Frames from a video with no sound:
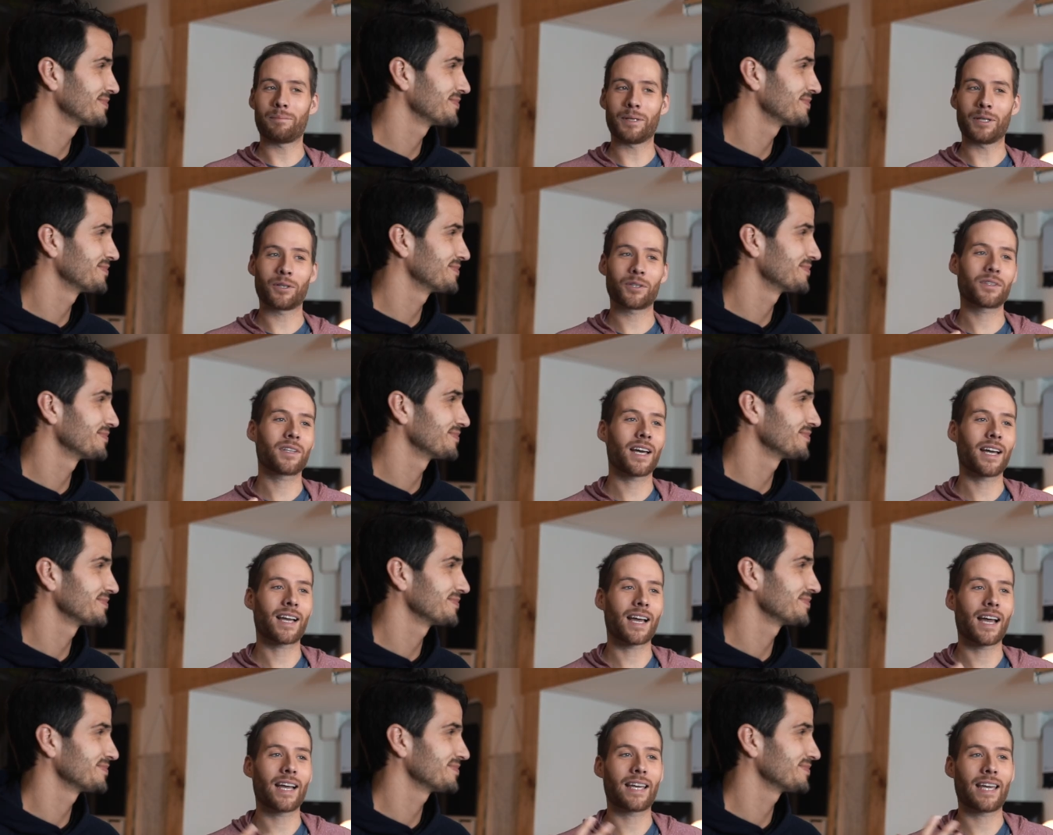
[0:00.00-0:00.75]
Speaker 1: build,
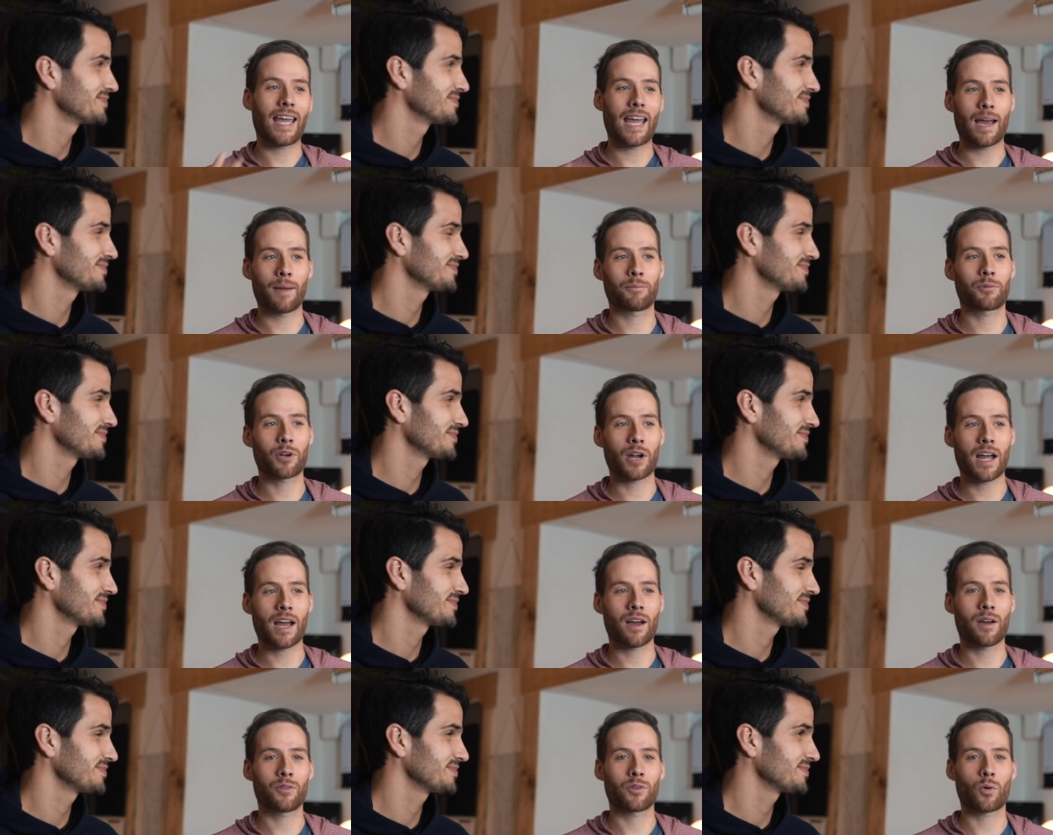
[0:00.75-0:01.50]
like, a
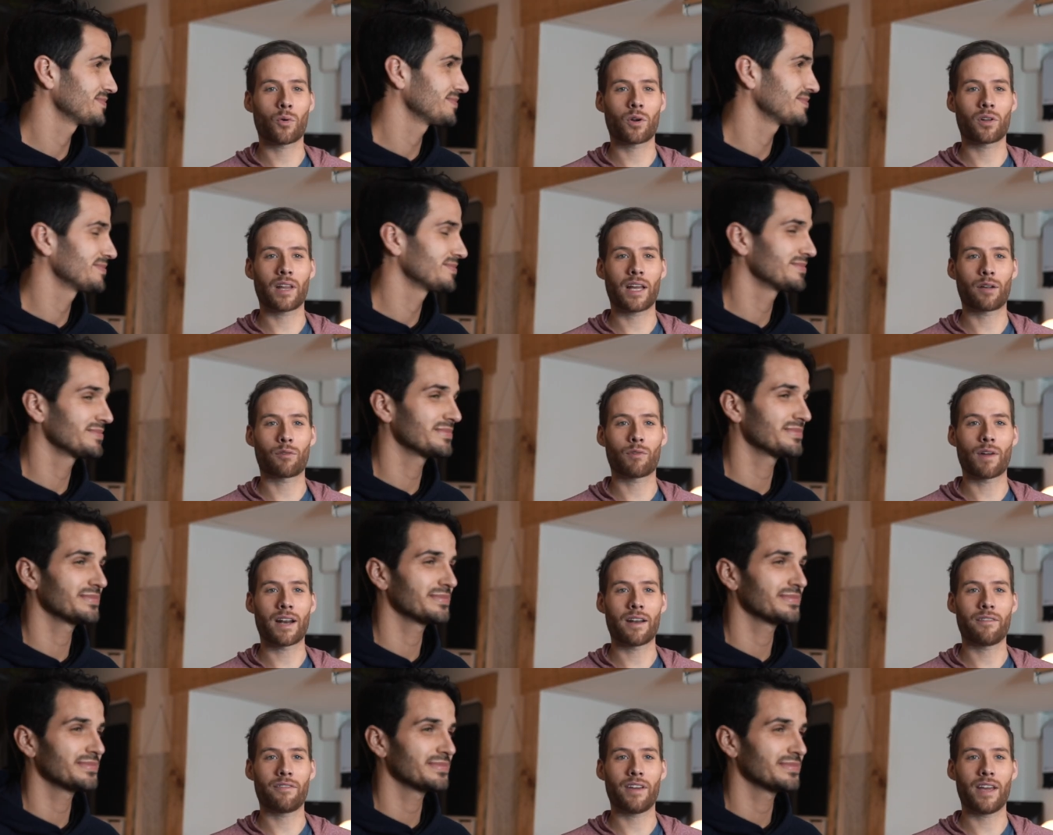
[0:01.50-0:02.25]
campground or, like,
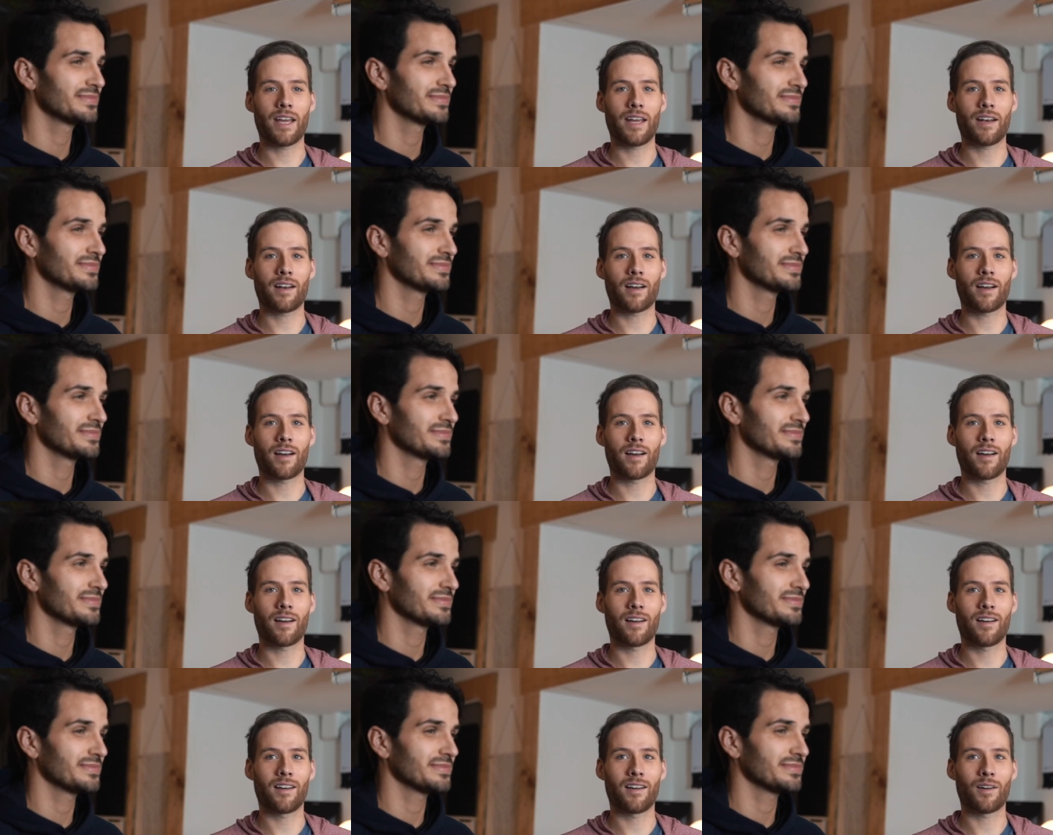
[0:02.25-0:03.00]
renovate
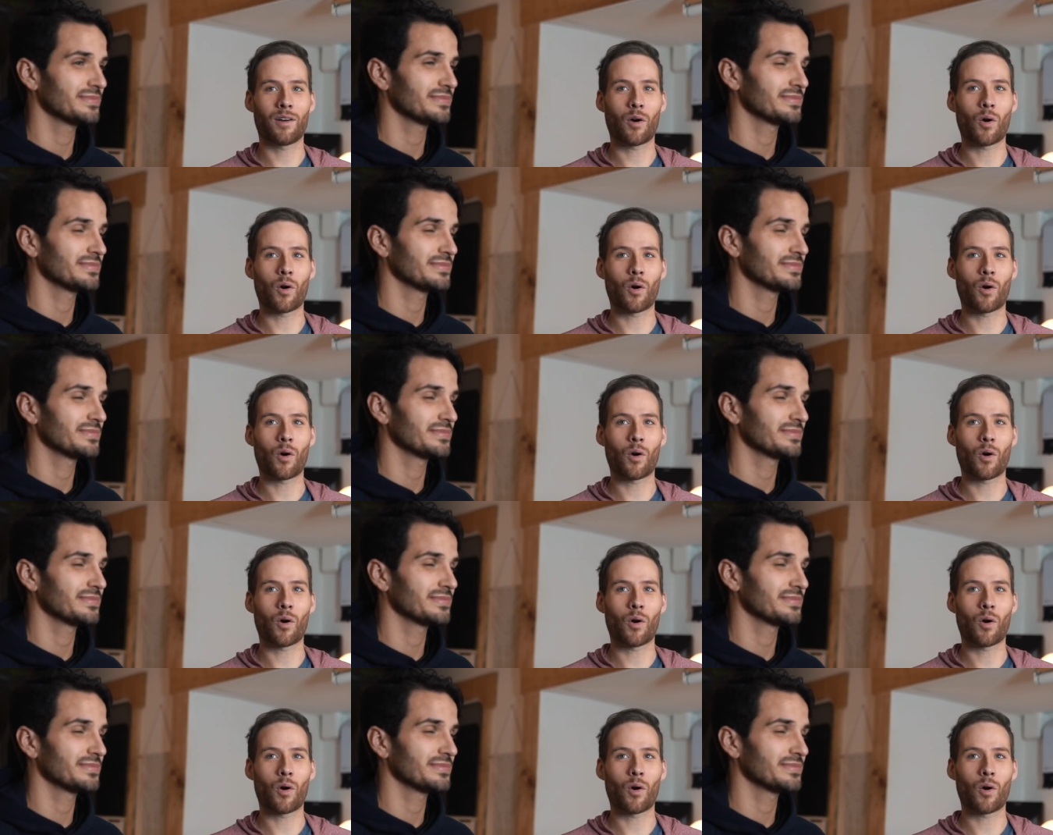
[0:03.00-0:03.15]
a